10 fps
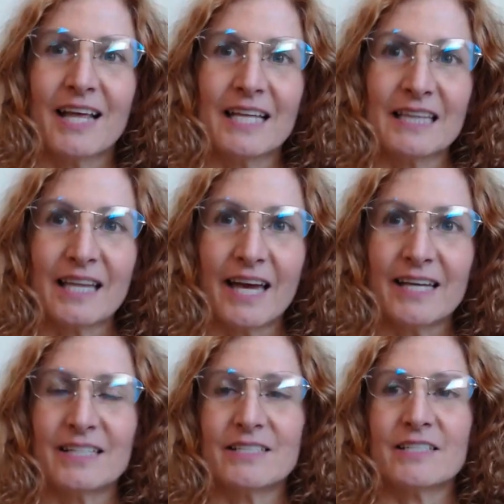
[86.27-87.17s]

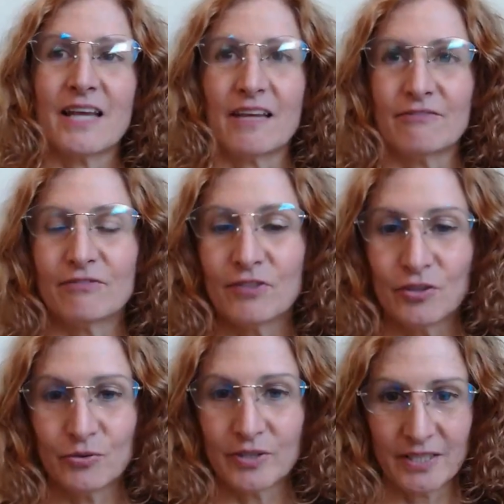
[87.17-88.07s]
light and
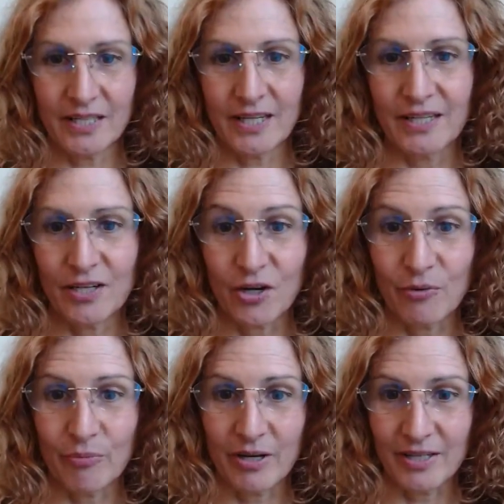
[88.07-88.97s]
fluid in our
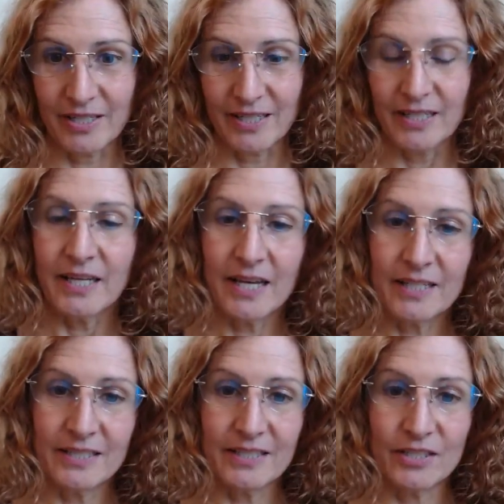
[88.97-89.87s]
body
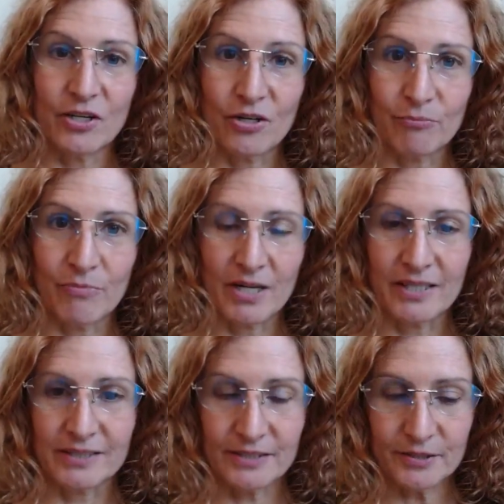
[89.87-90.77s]
and in our
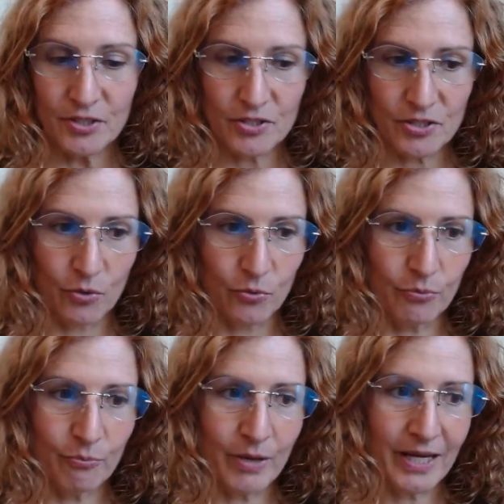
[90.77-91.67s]
mind. So
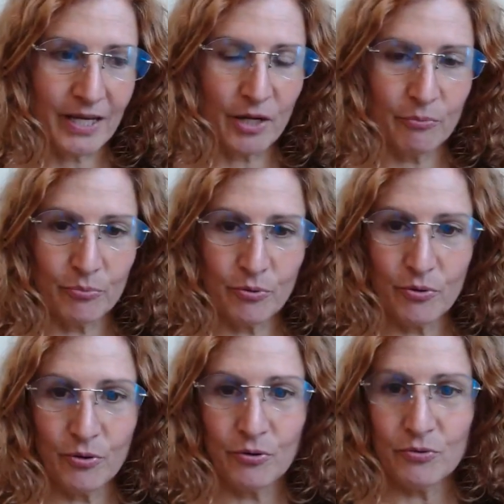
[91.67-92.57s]
my
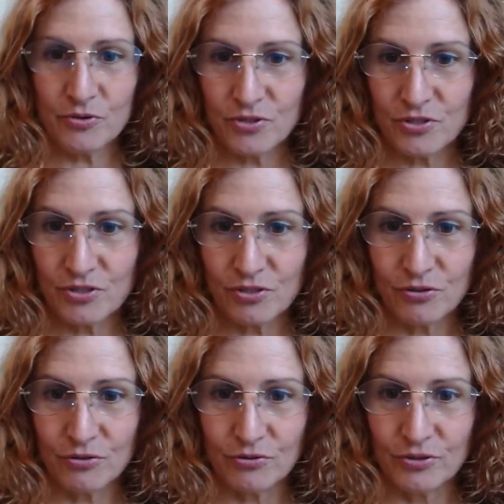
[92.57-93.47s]
approach
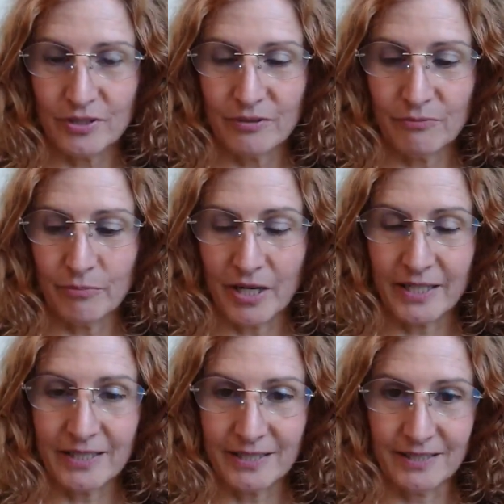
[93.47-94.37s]
to body
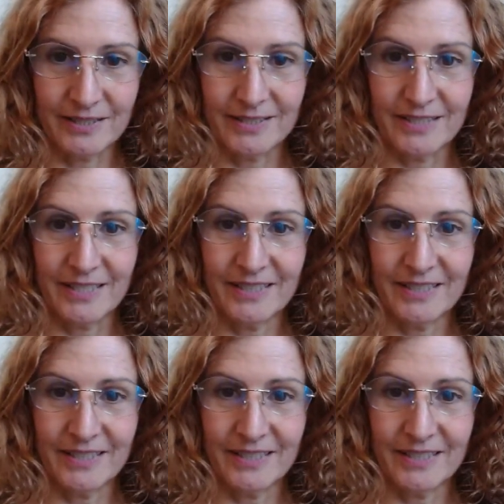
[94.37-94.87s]
healing